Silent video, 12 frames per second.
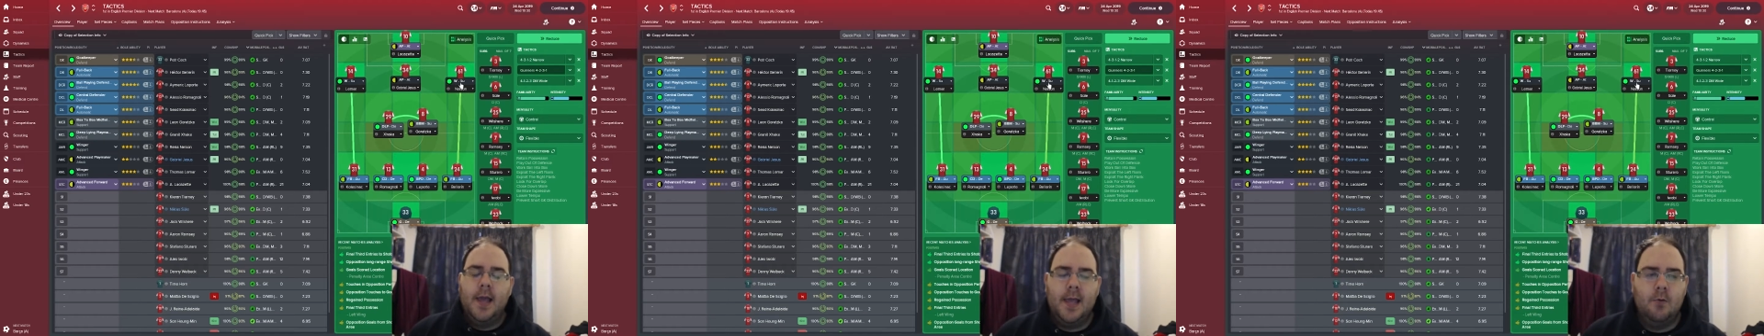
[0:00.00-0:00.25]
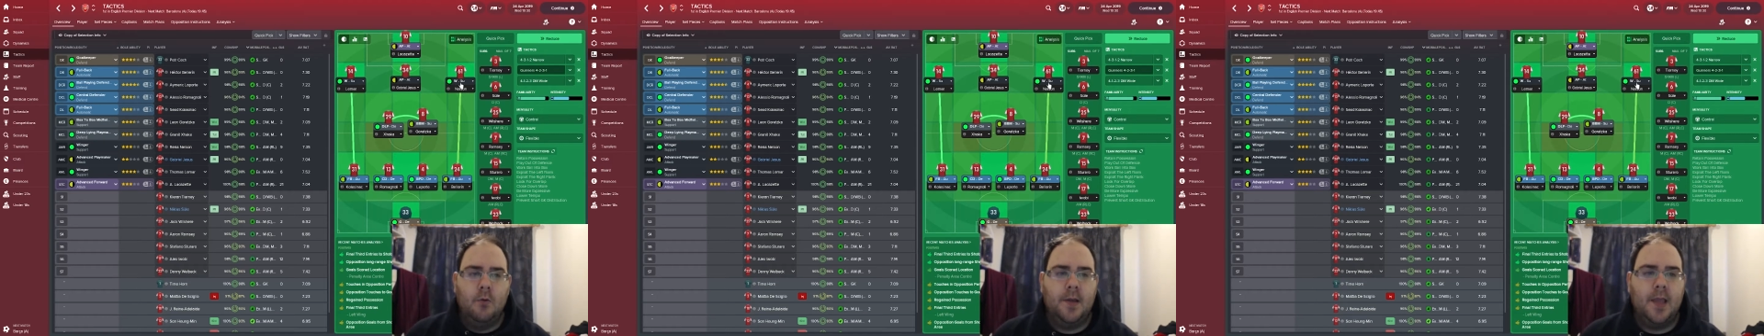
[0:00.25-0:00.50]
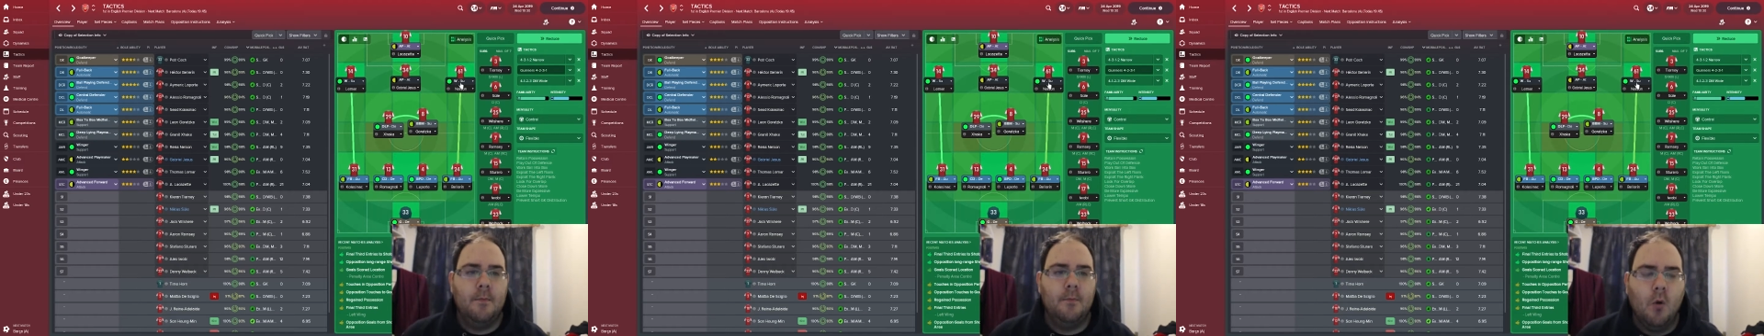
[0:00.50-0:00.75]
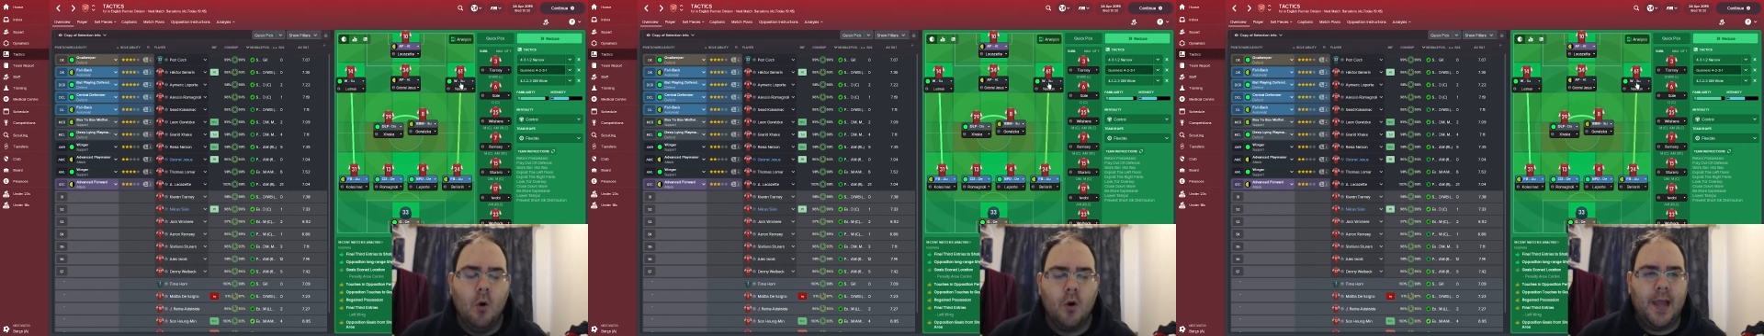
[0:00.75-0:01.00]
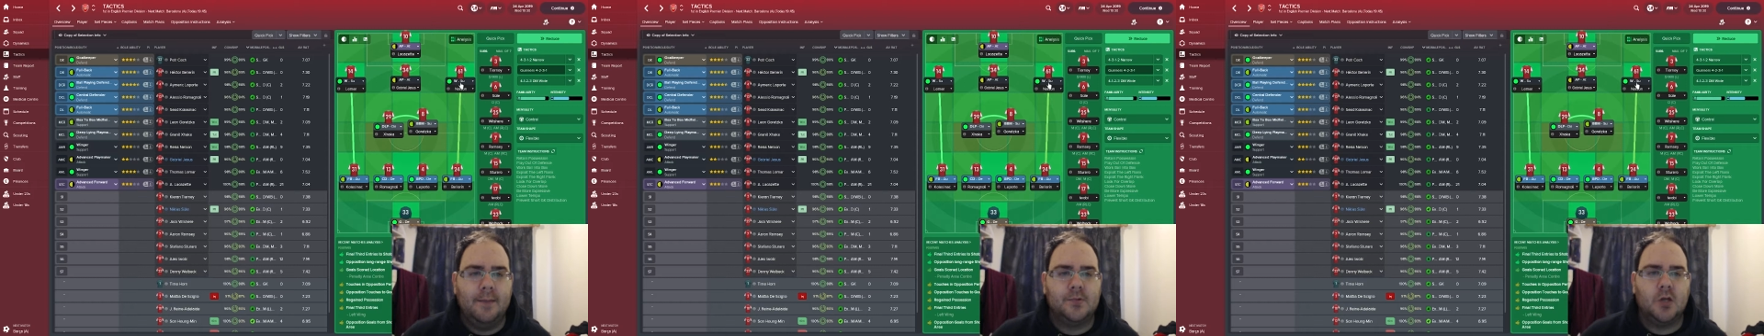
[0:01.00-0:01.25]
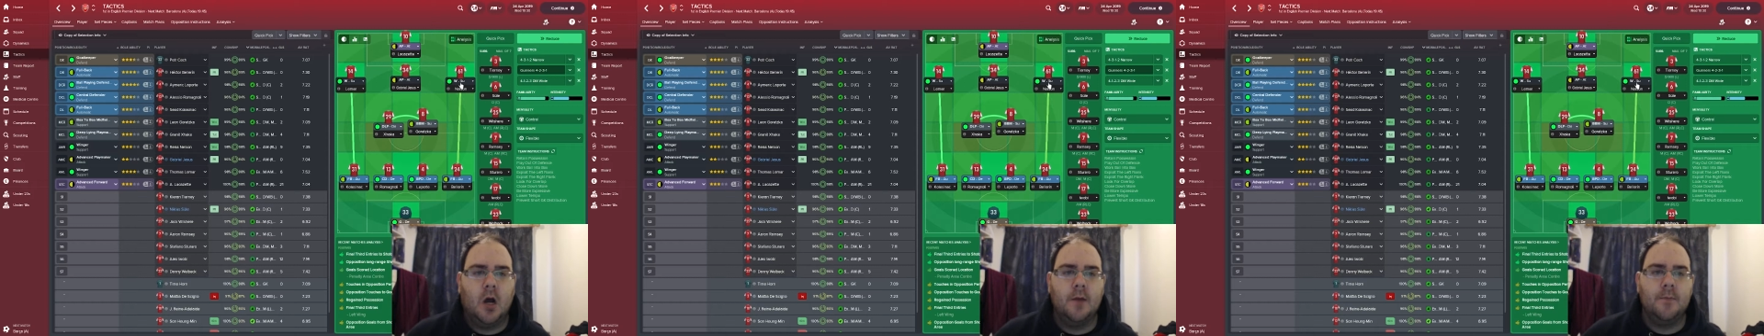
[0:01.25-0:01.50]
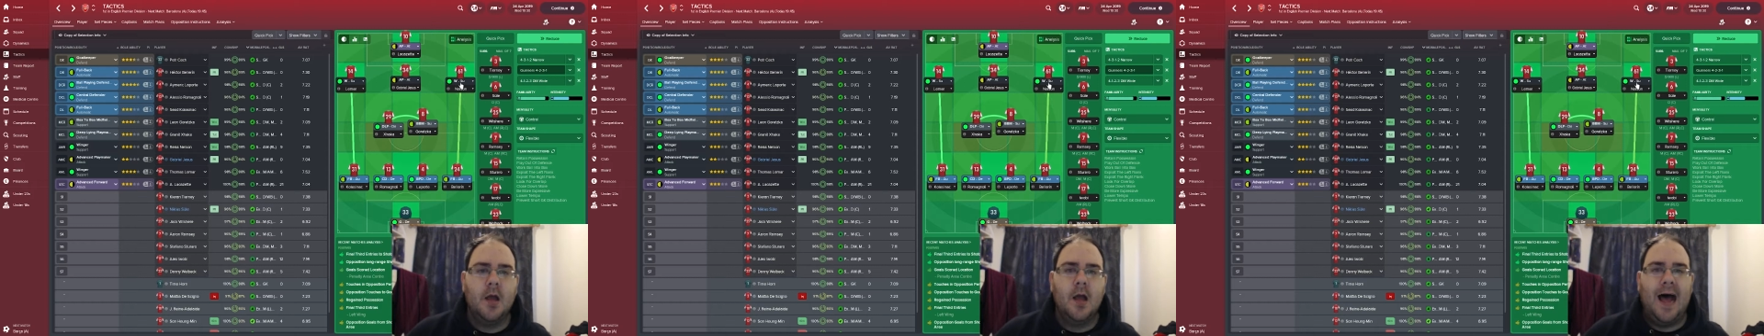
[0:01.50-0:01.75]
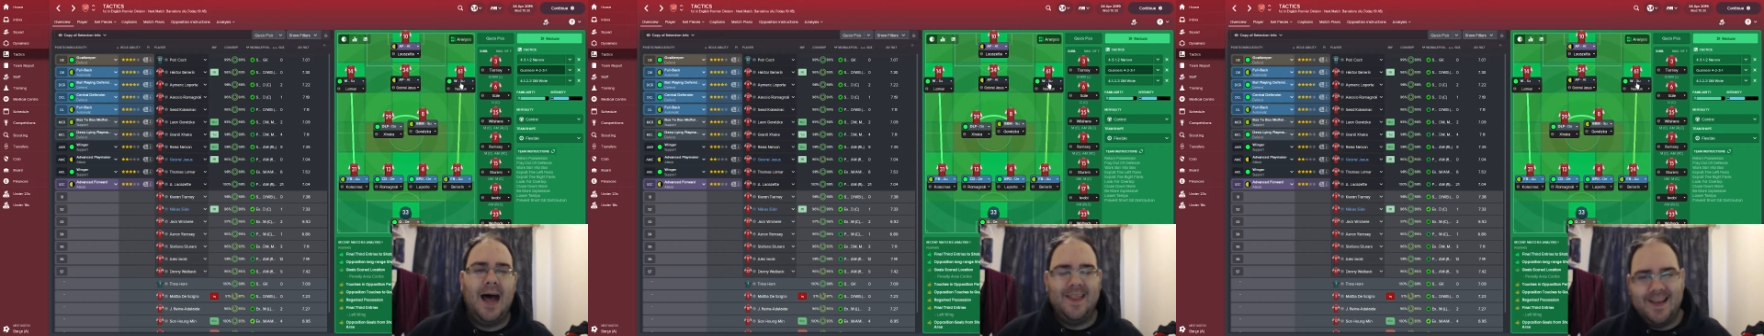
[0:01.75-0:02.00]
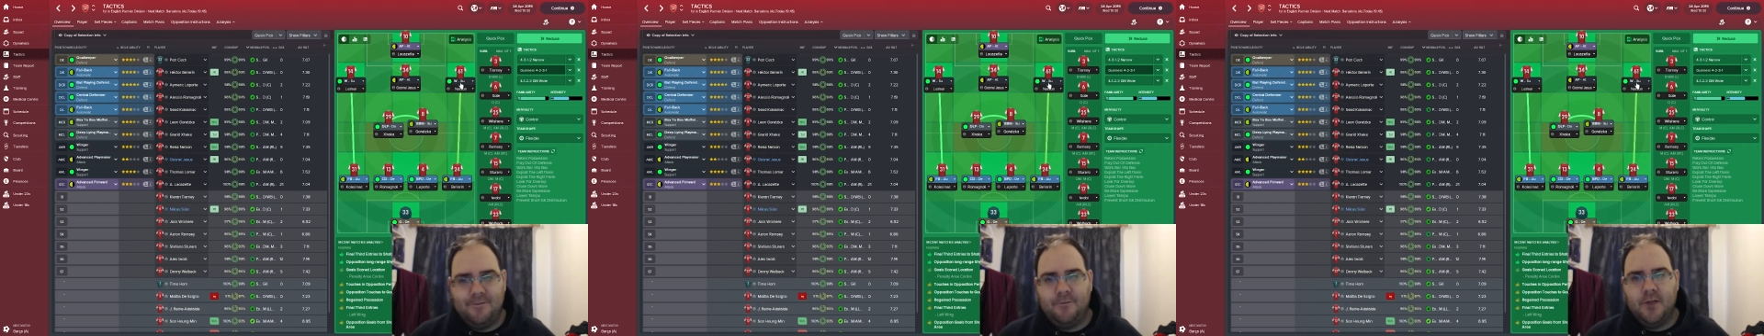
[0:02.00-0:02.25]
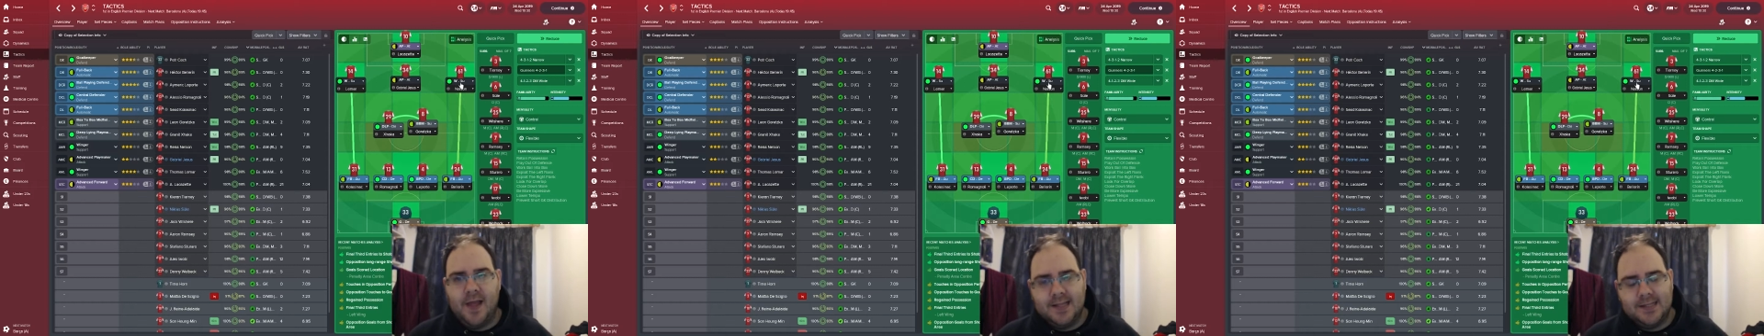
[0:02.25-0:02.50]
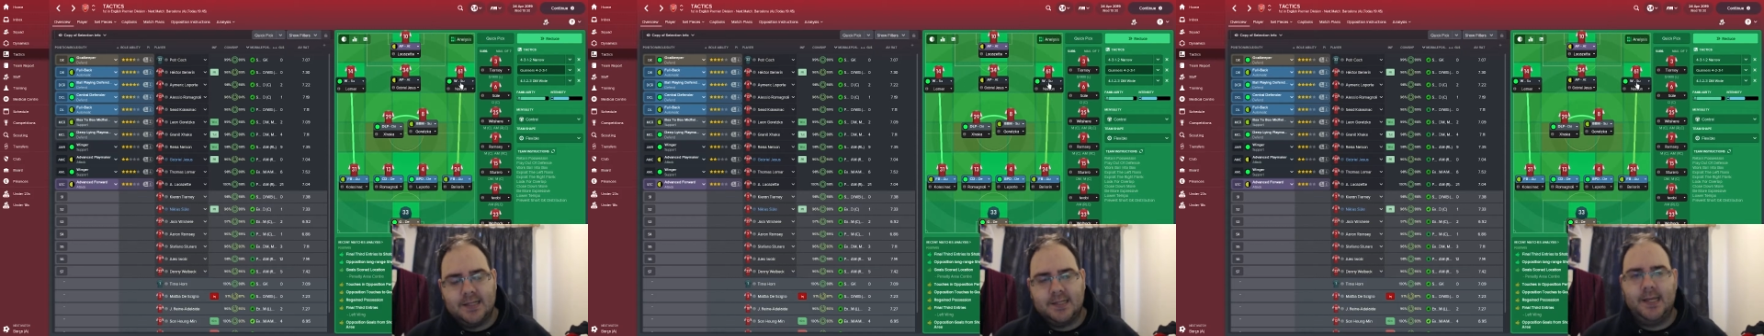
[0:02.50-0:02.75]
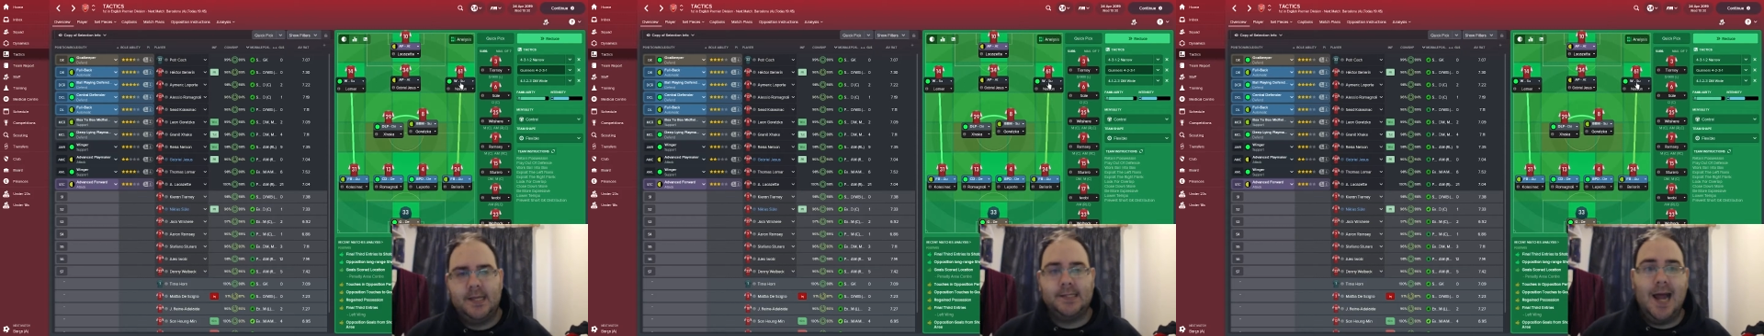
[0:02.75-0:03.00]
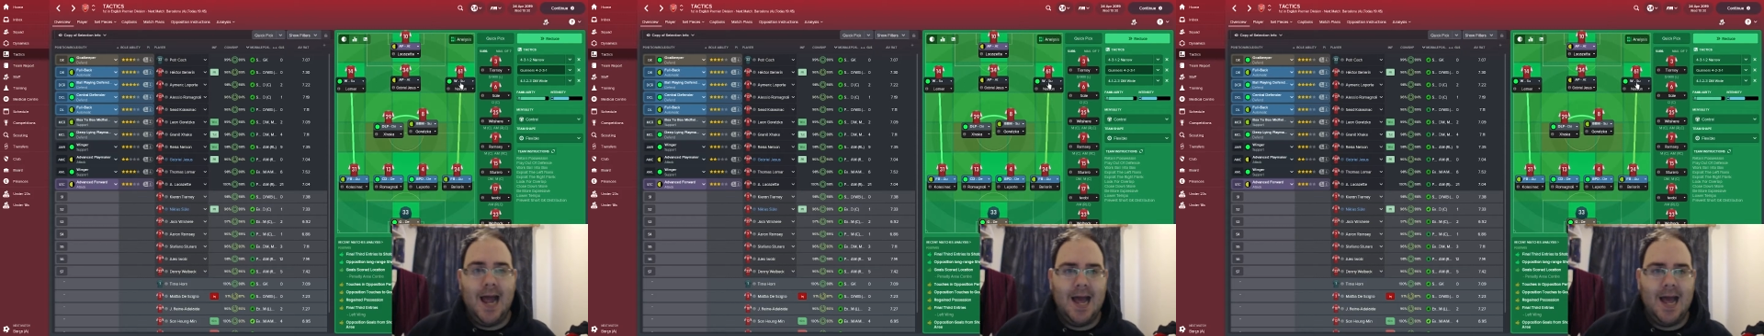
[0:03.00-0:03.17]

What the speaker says: He will be getting more game time for the end of the season